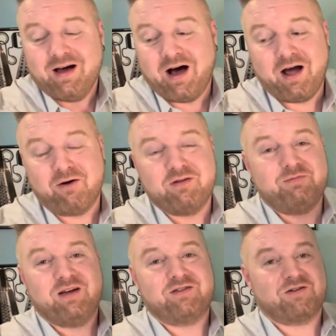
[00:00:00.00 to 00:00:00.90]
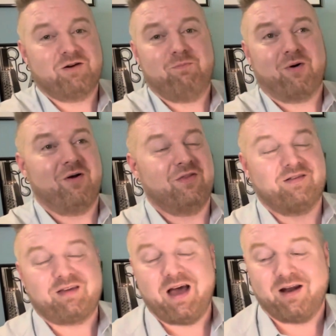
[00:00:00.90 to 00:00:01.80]
I always made sure to burn
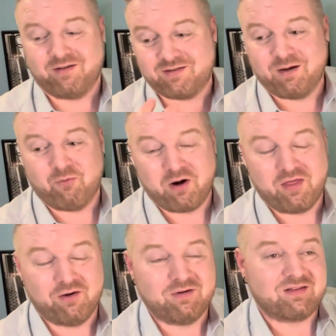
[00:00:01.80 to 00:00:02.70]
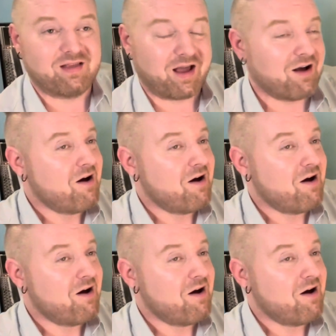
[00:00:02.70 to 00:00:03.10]
this candle somewhere that was like